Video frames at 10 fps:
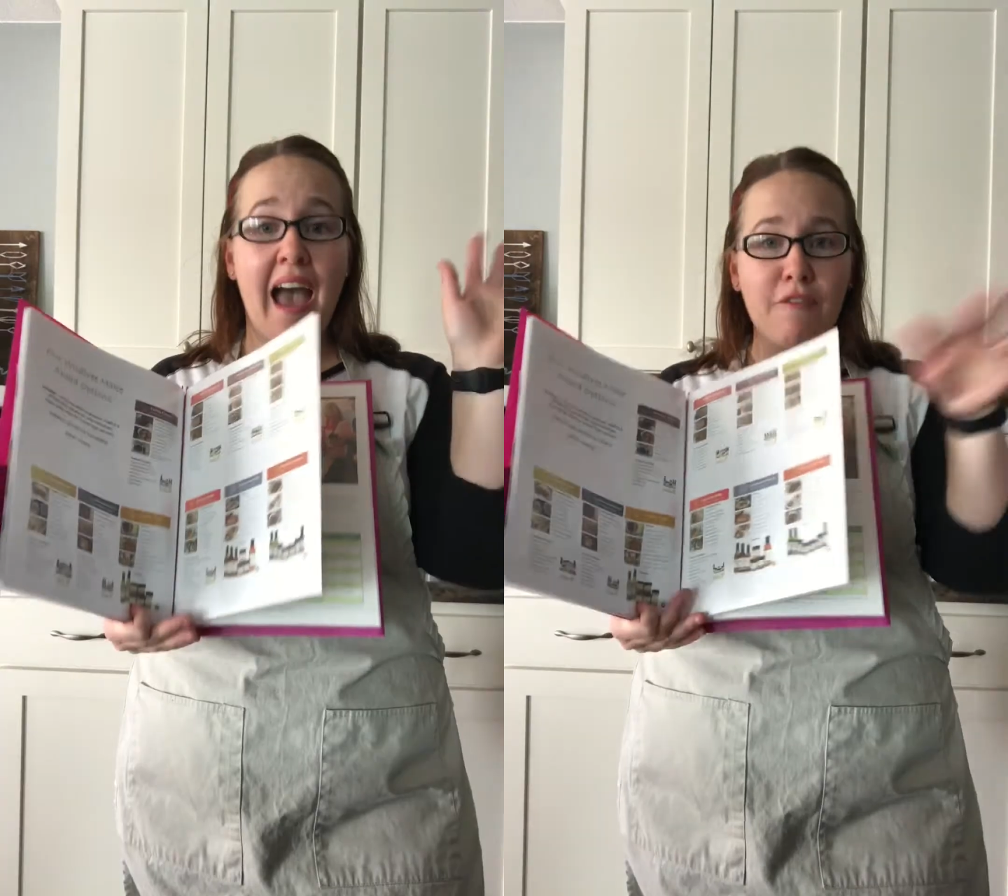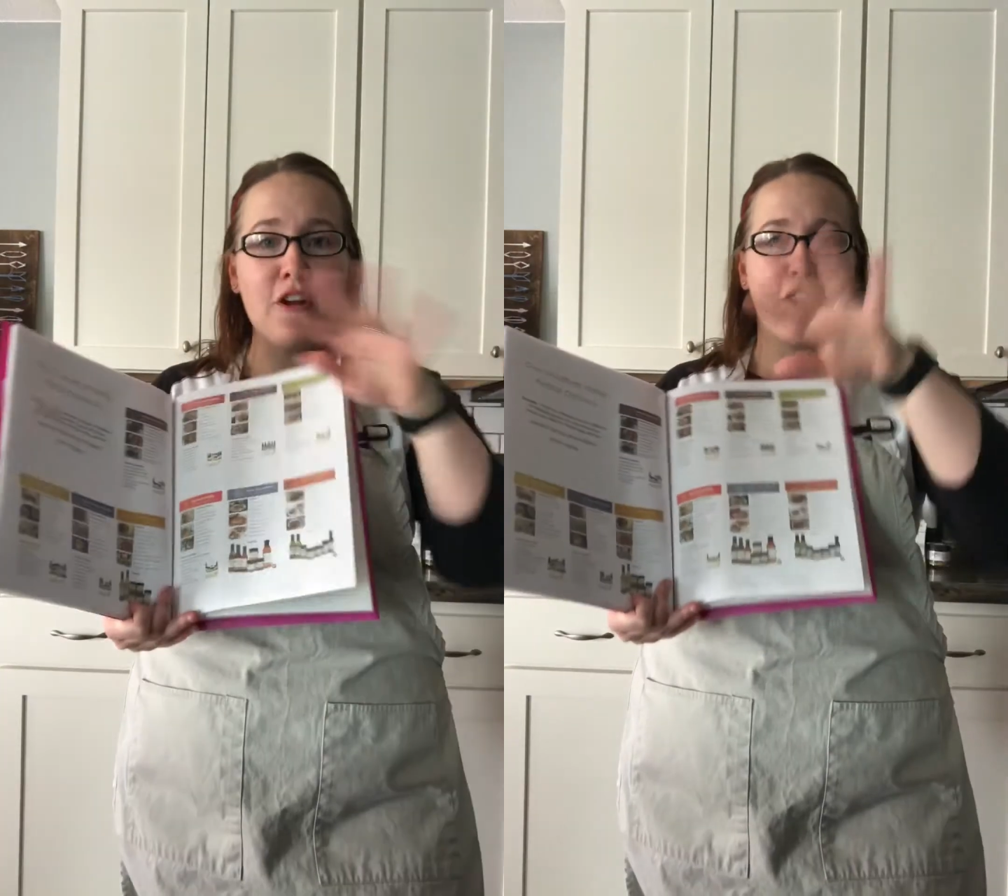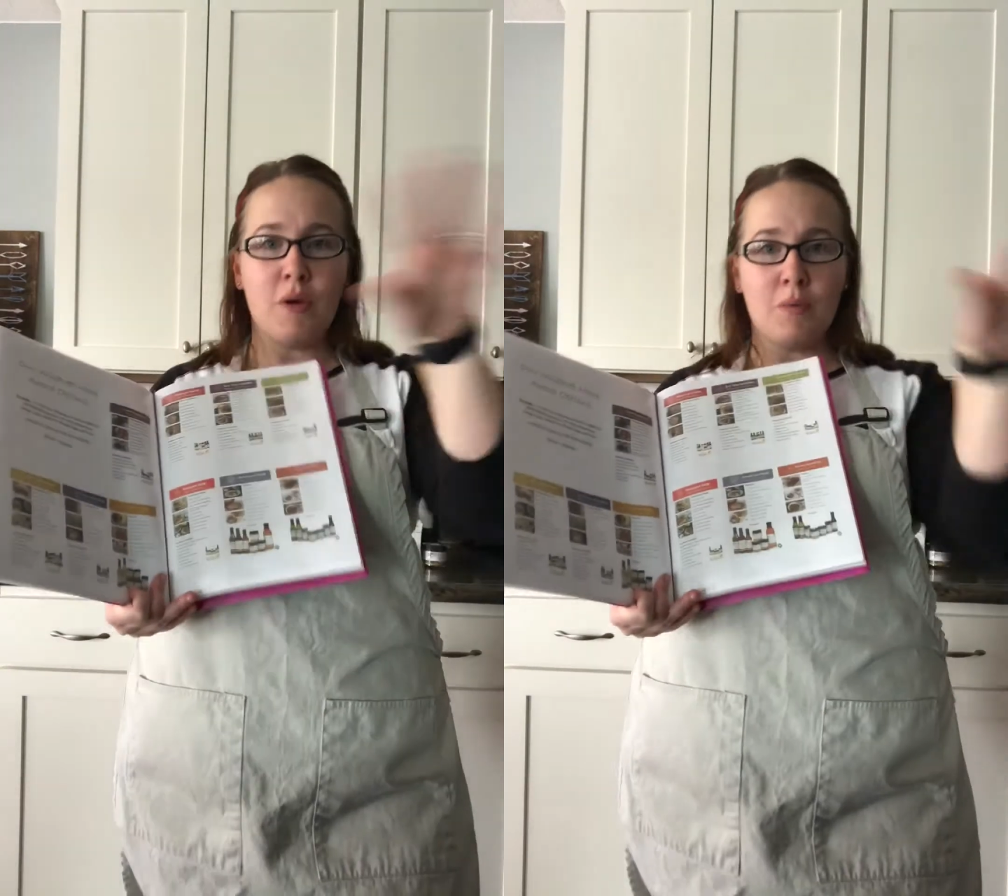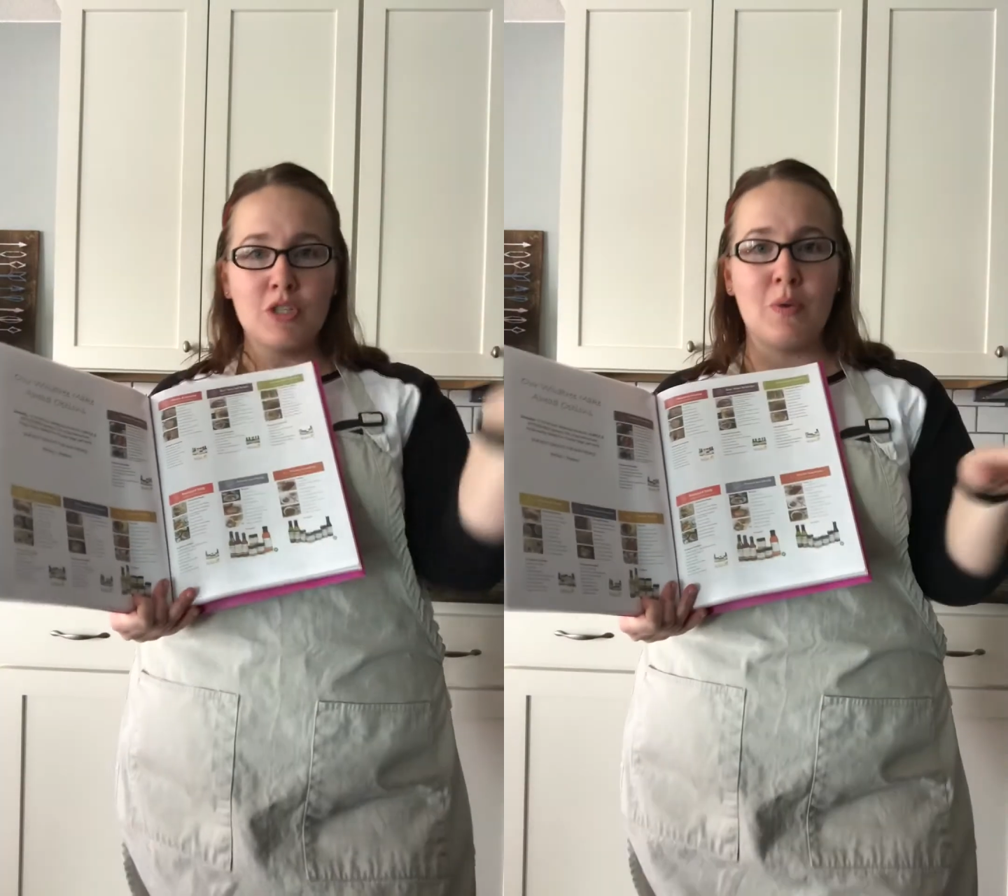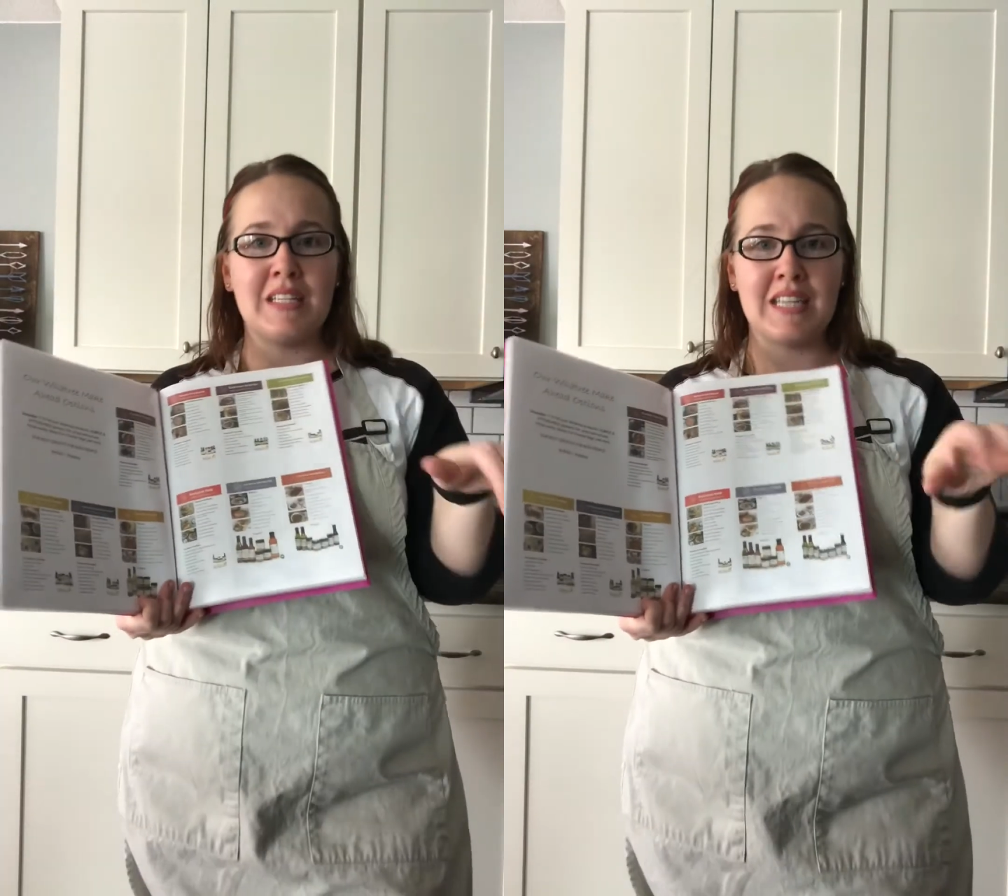Everything we're
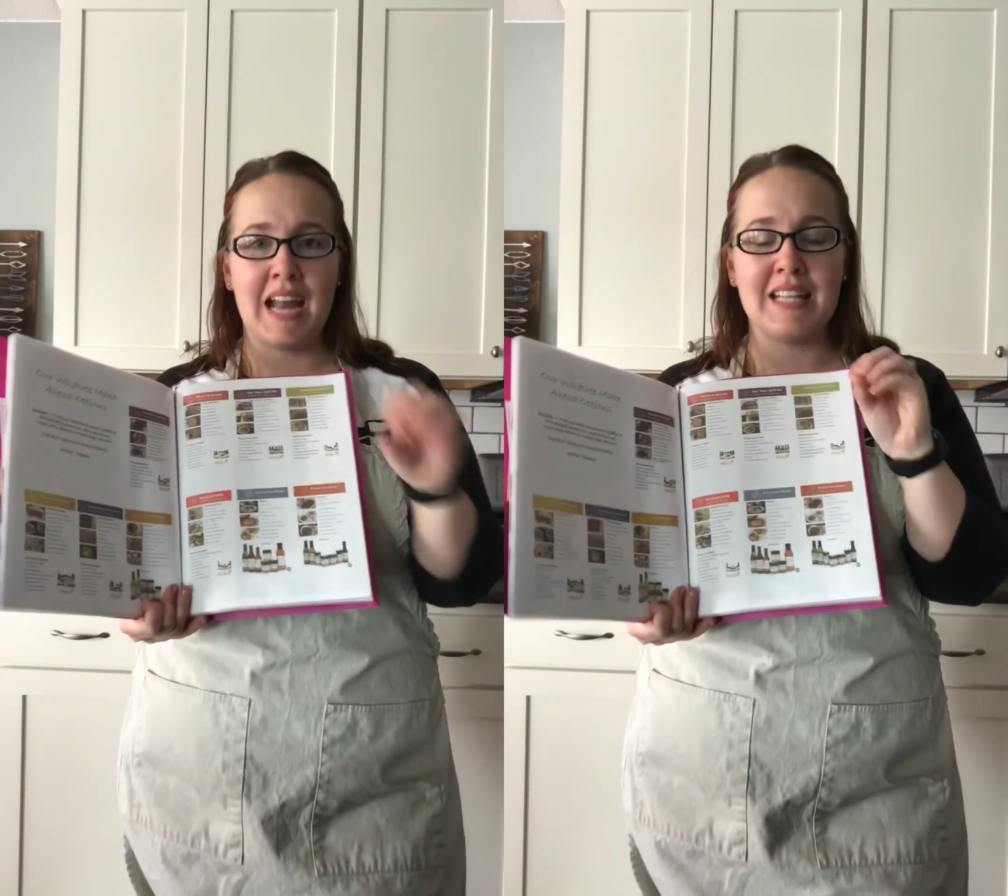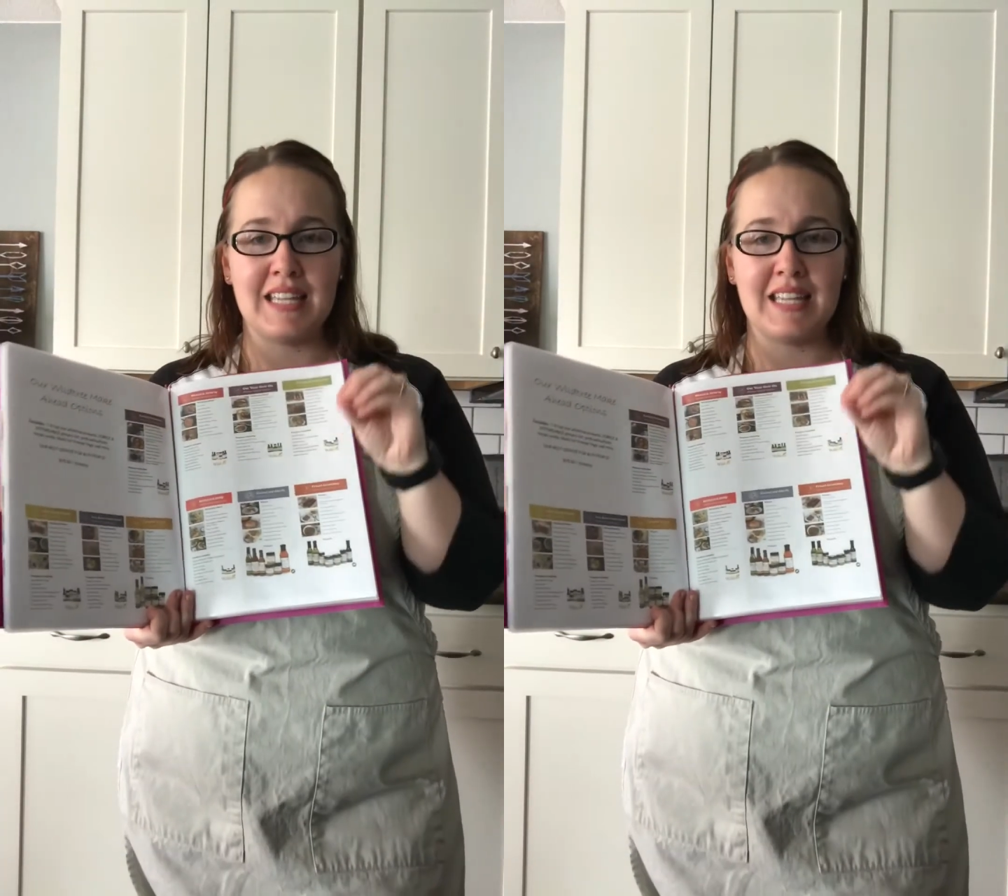doing tonight